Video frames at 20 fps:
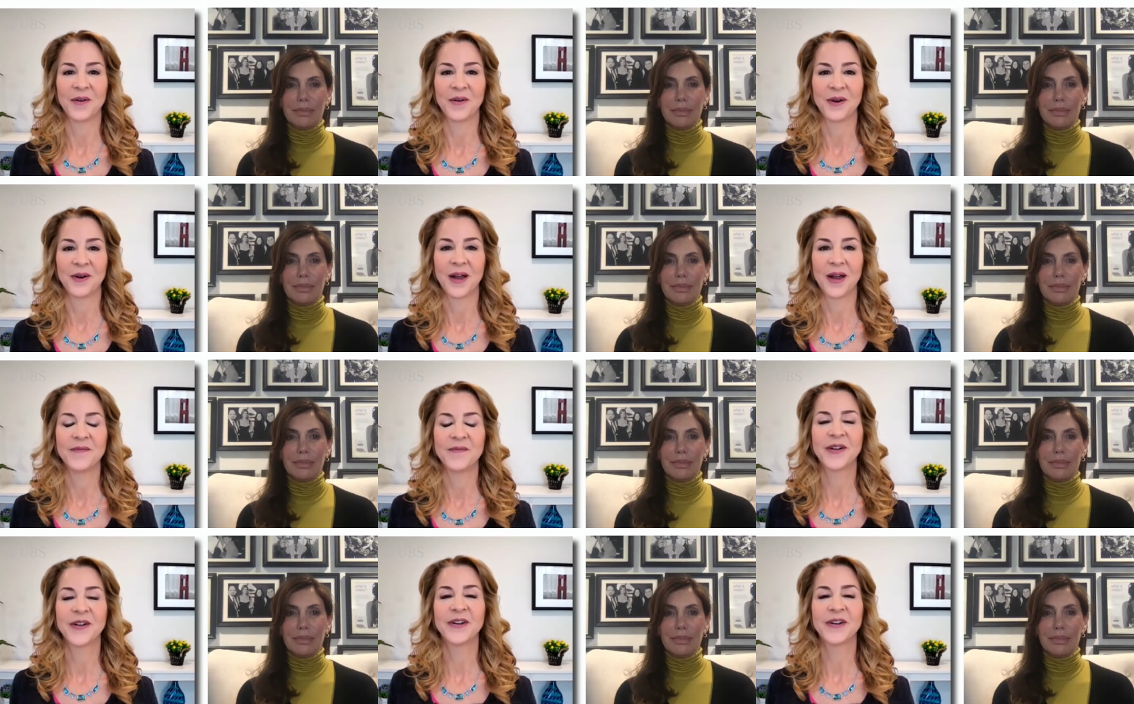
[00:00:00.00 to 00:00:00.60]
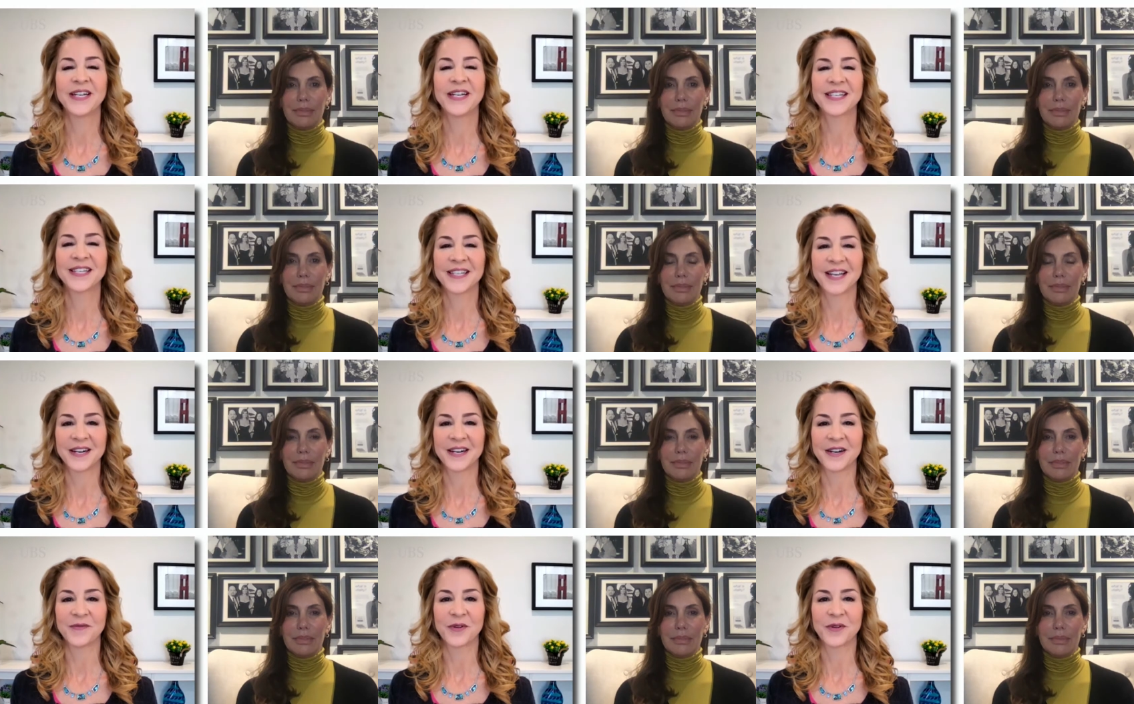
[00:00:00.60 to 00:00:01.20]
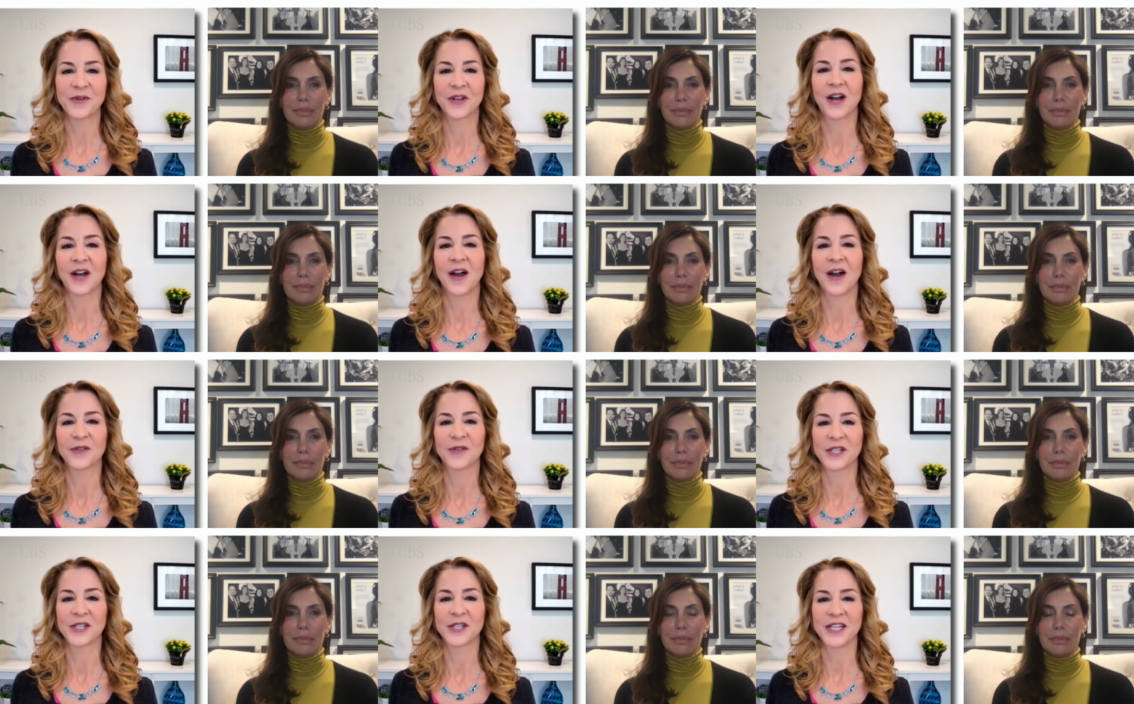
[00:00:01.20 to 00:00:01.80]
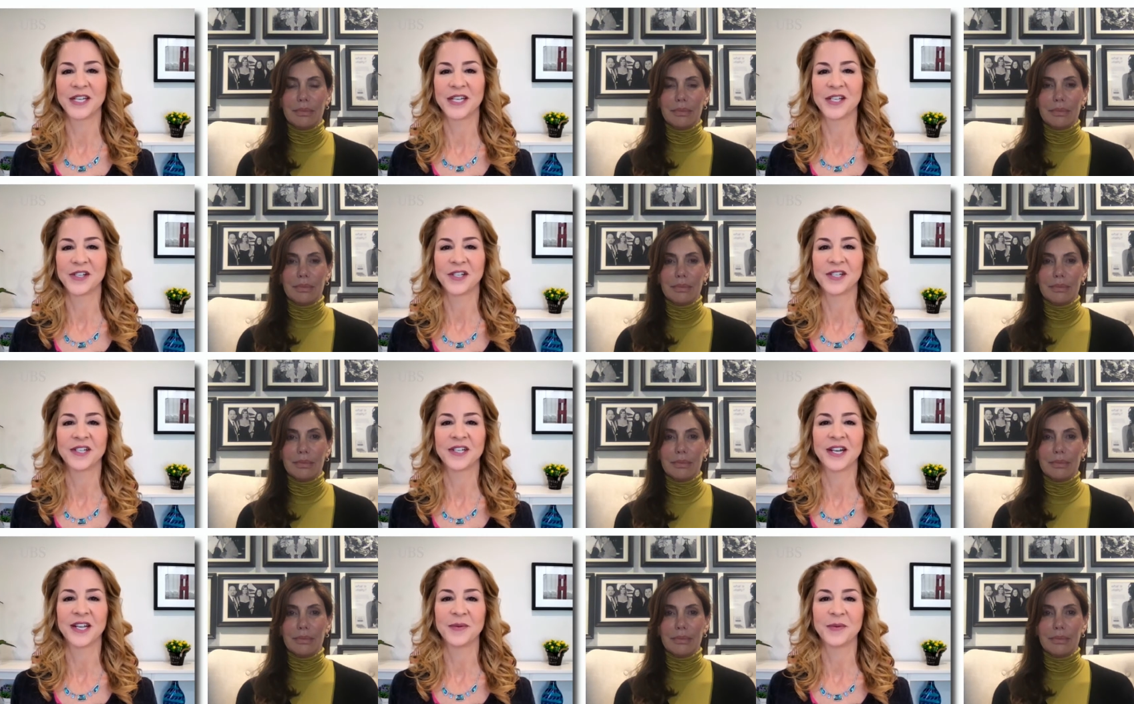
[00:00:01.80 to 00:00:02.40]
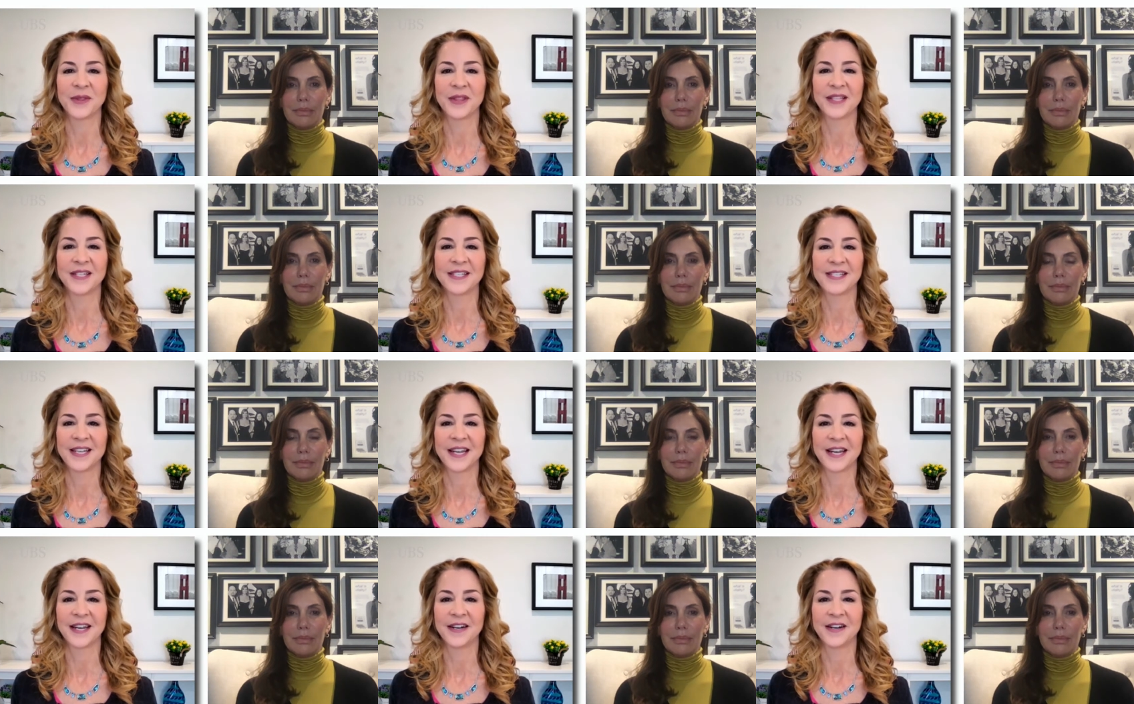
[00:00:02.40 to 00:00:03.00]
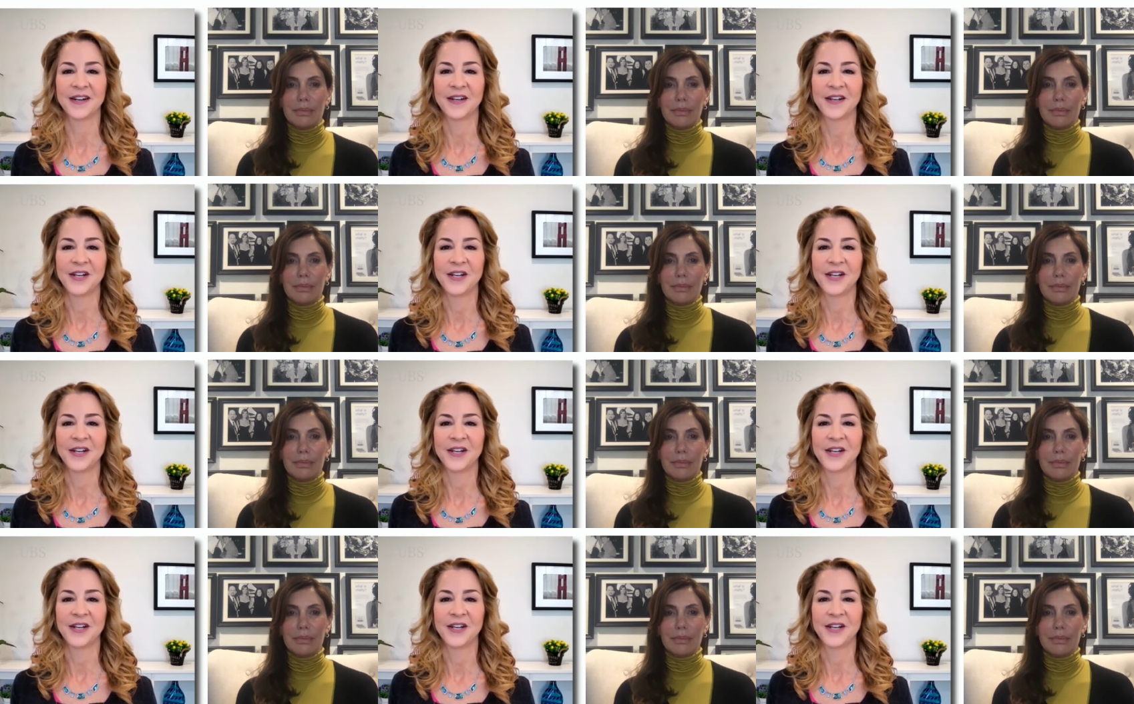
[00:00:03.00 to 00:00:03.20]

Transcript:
Speaker 1: I'm very excited for the conversation today with Lizanne.